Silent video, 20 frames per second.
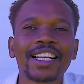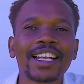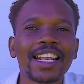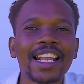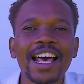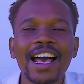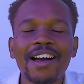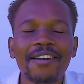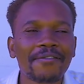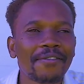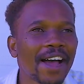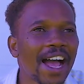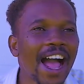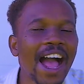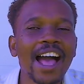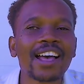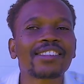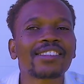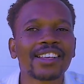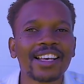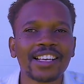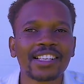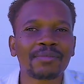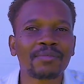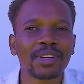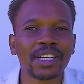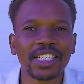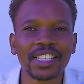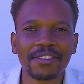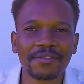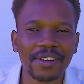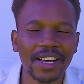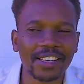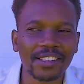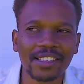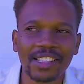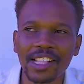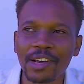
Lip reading: love us as believers.